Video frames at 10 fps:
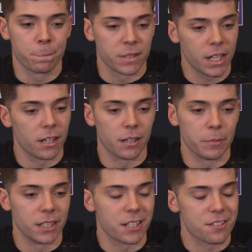yeah, I
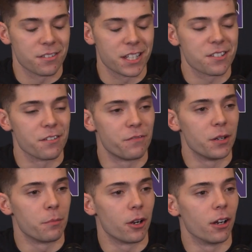mean that's that's the
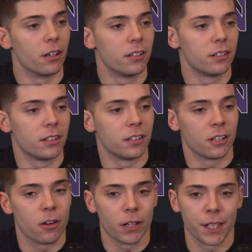fun part.
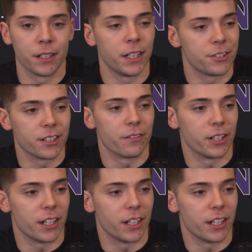Going in each and every